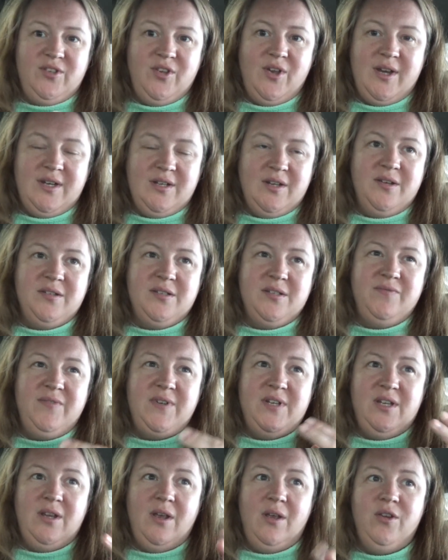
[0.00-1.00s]
diagnosis
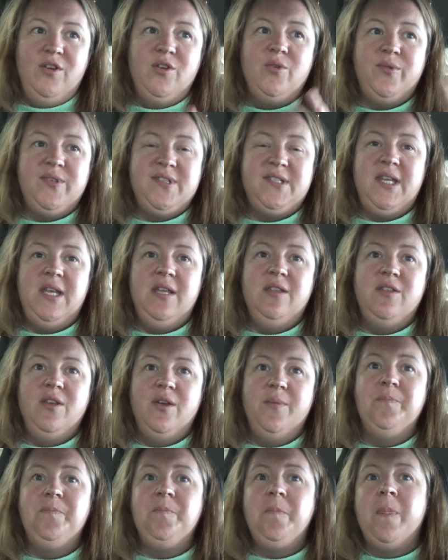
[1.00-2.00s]
video, you'll see
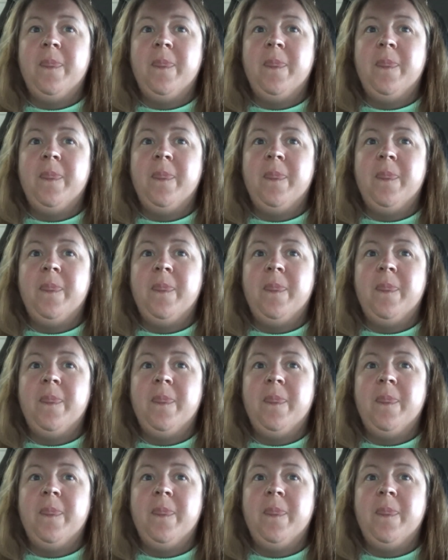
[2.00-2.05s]
that